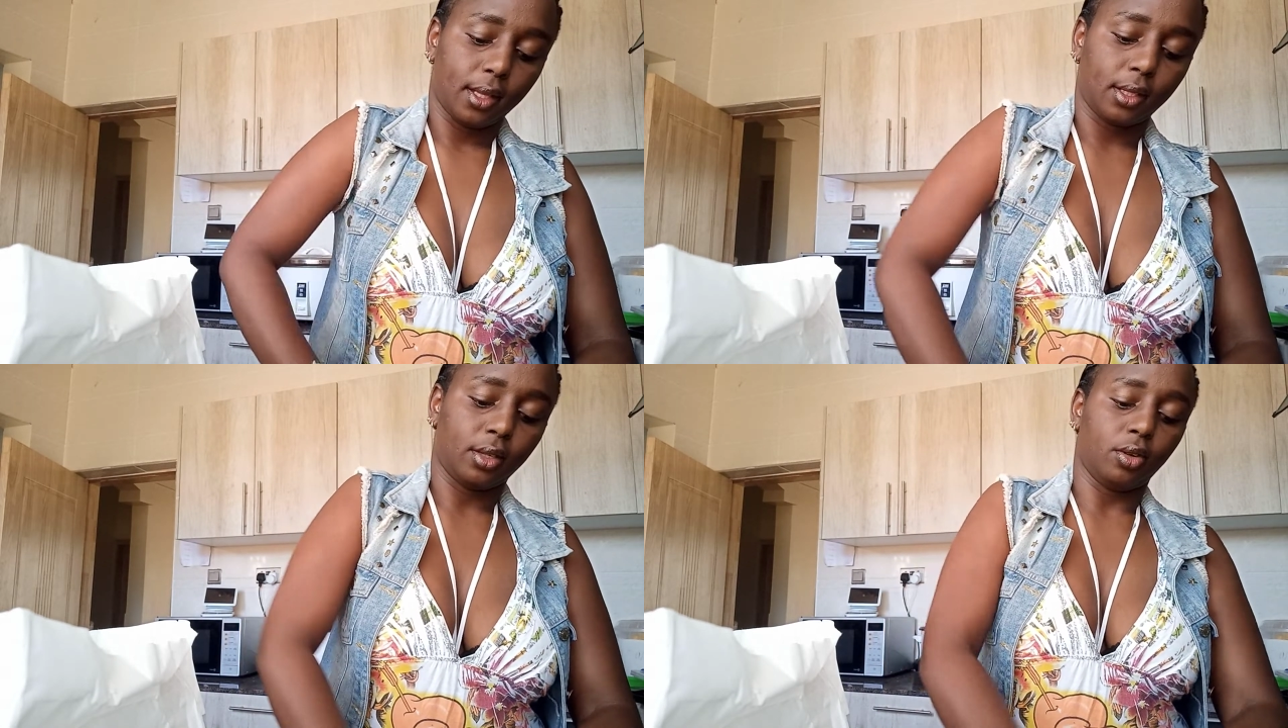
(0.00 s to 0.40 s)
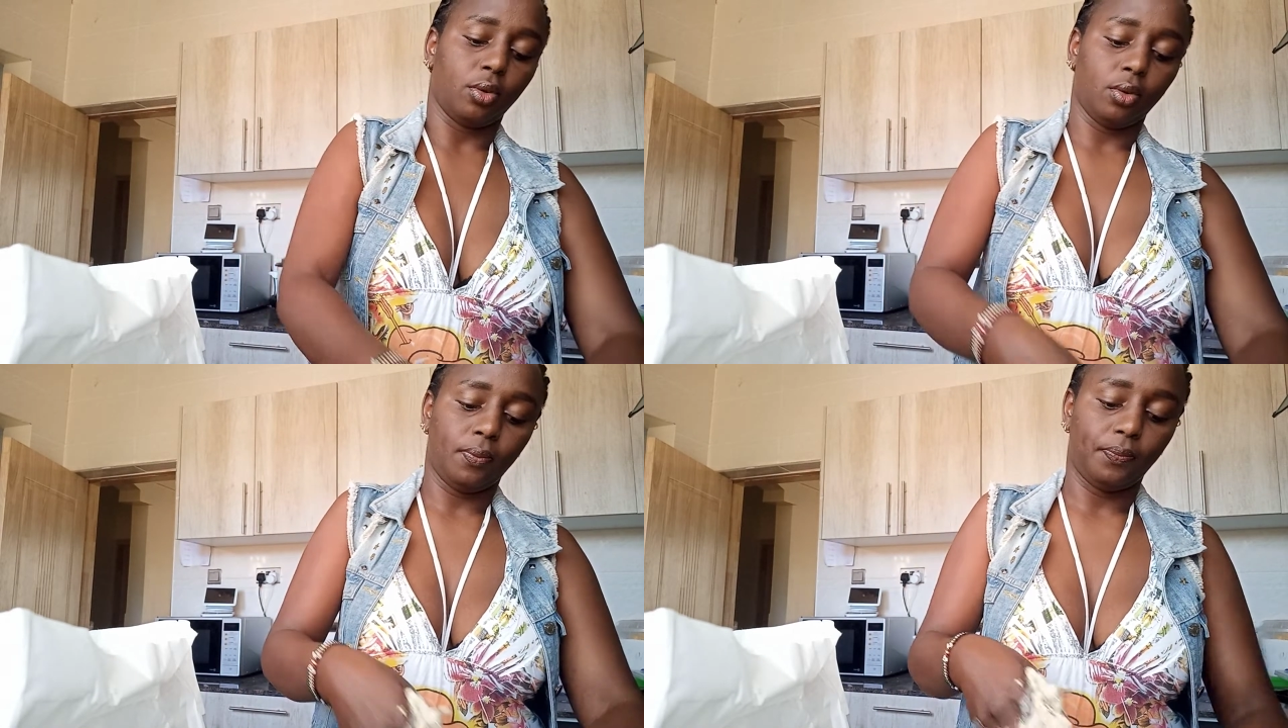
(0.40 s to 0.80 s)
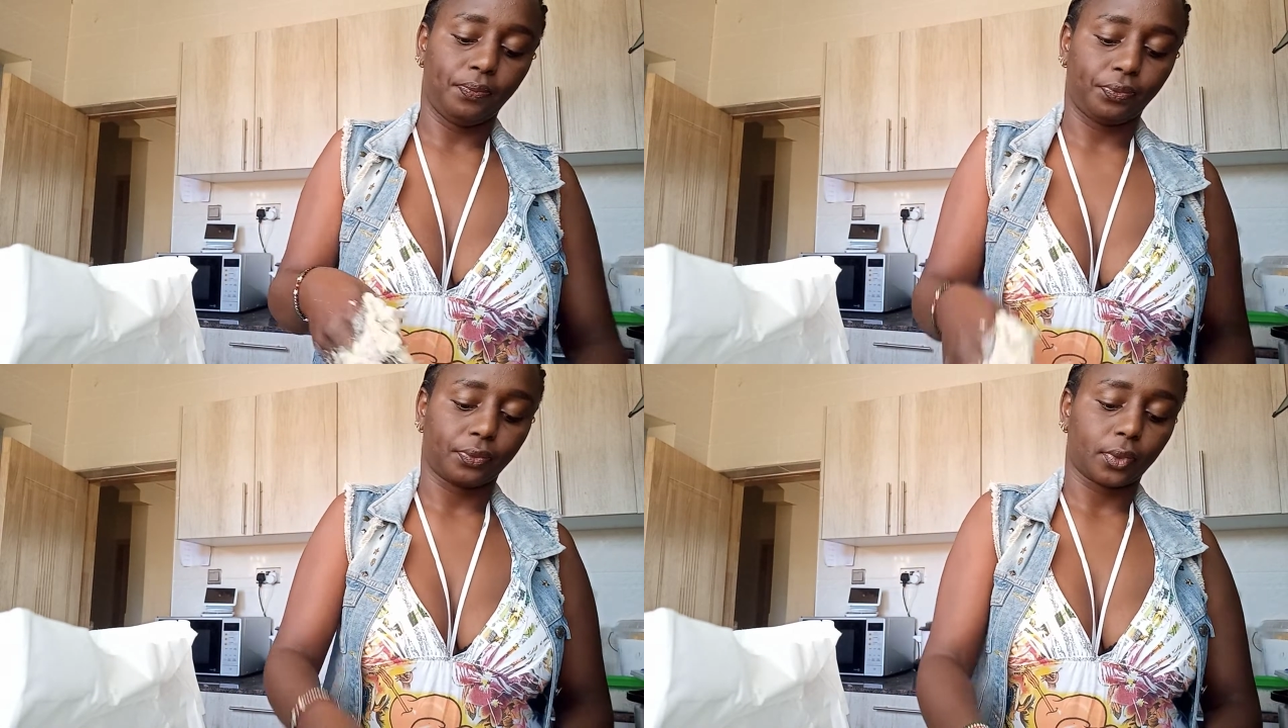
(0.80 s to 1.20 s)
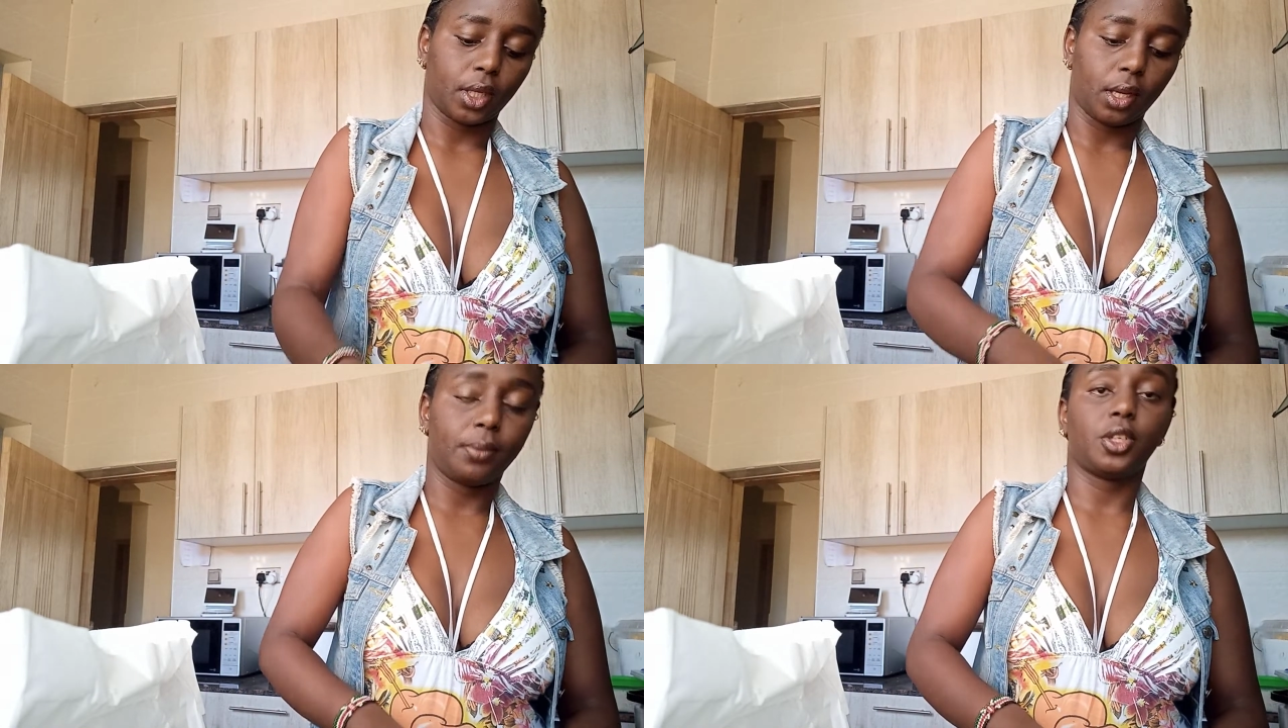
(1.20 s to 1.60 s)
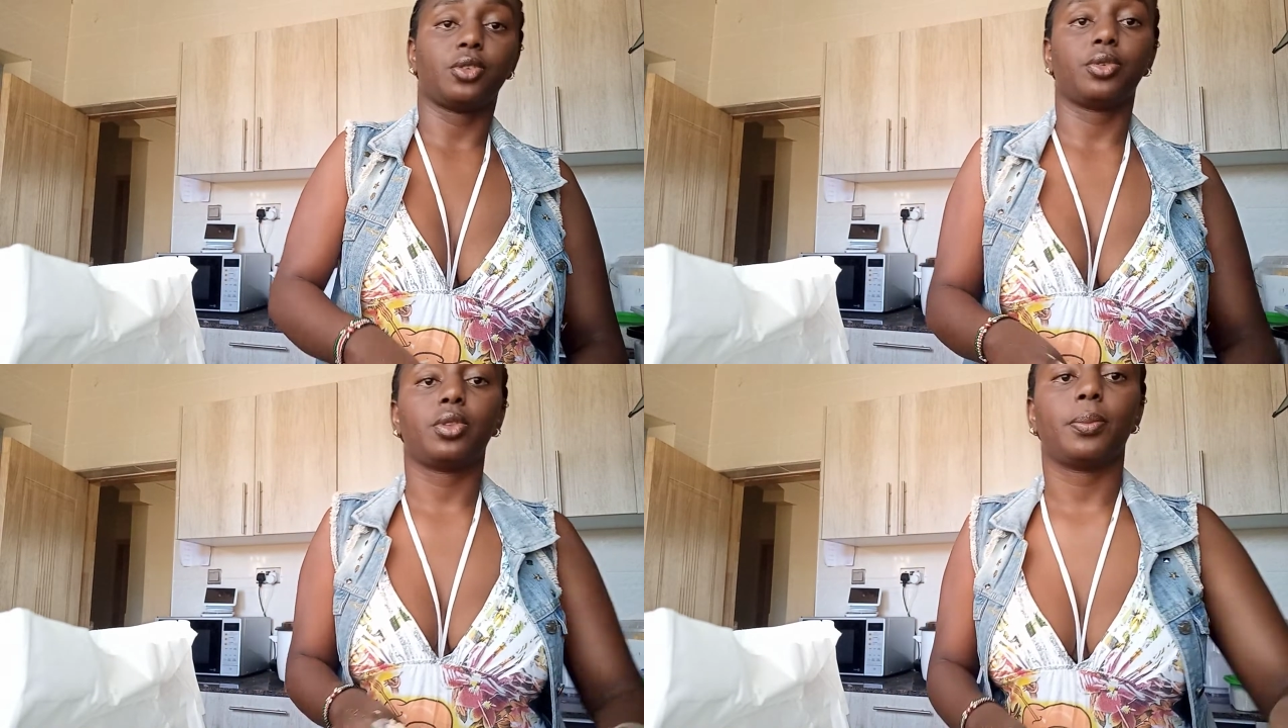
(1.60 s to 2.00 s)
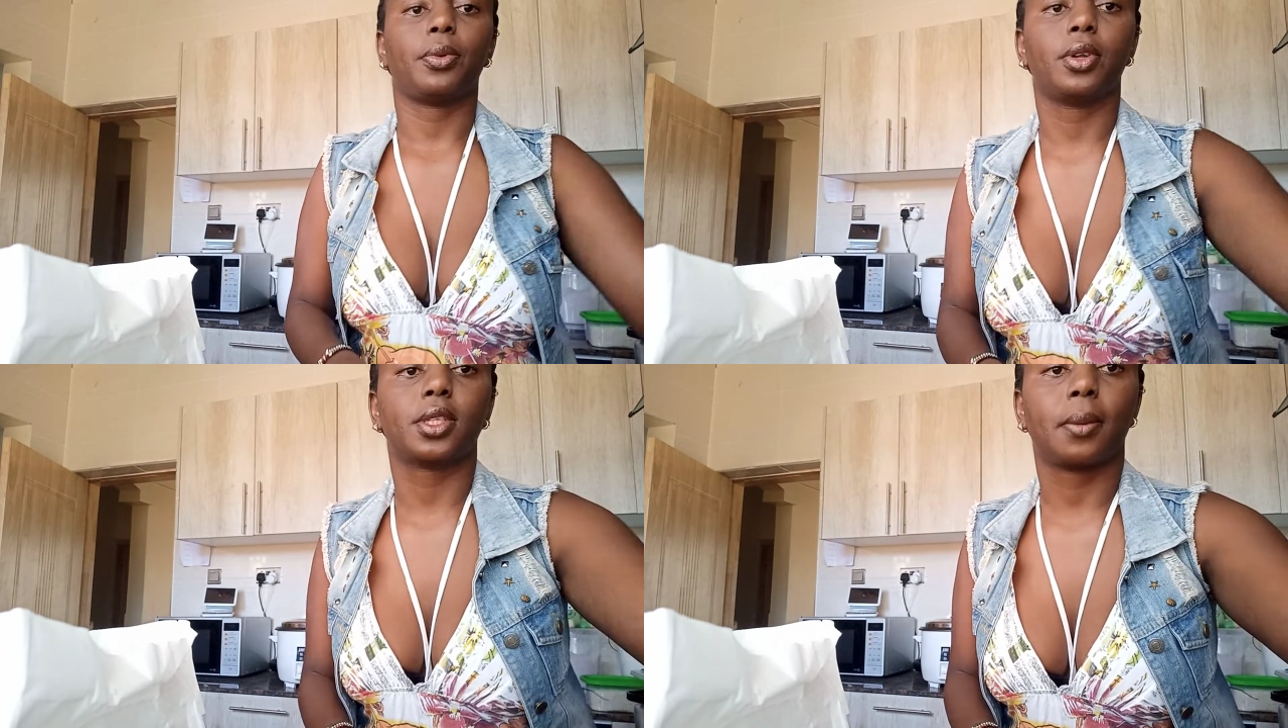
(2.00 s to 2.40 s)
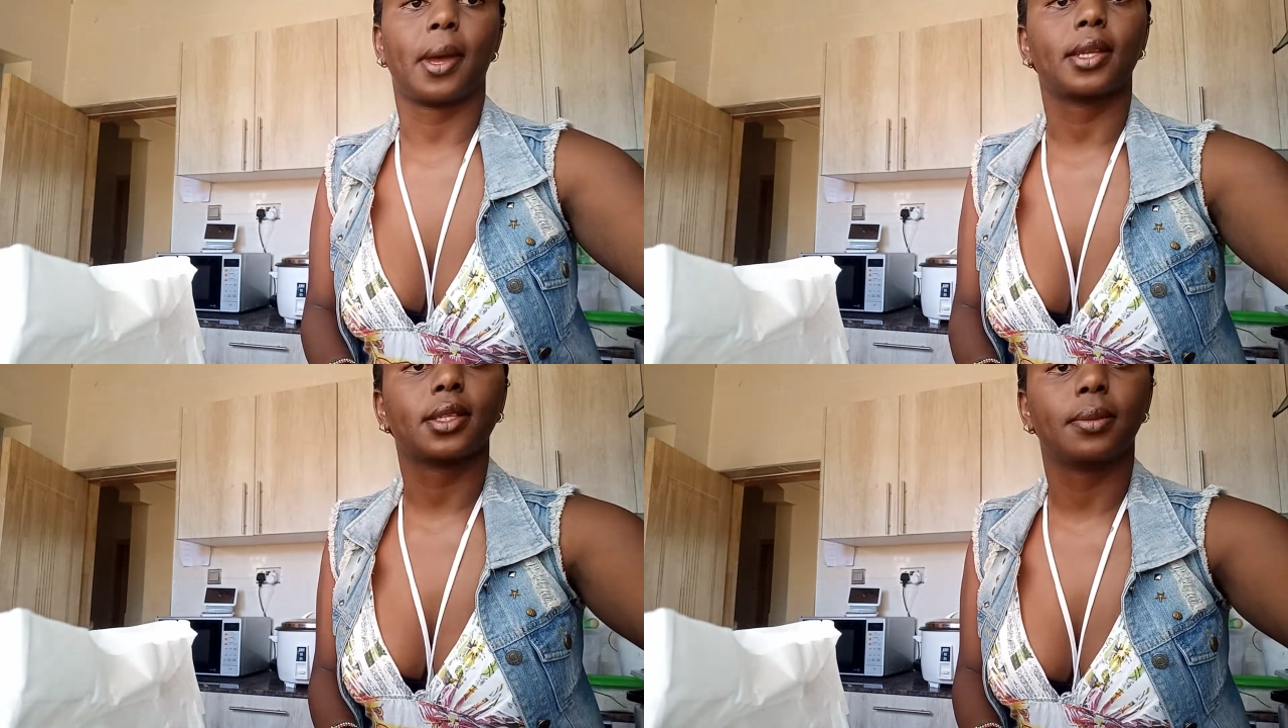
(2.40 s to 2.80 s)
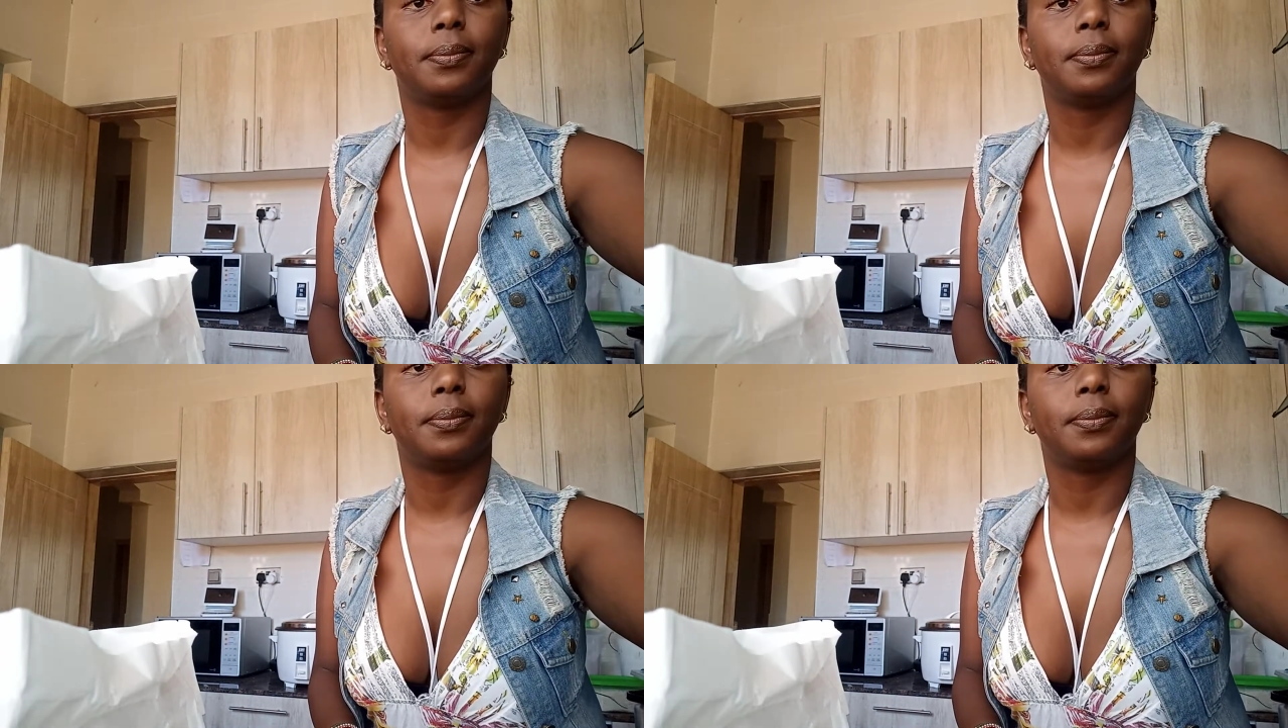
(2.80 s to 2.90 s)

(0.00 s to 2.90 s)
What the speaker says: this dough. Let me show you the point I'm at.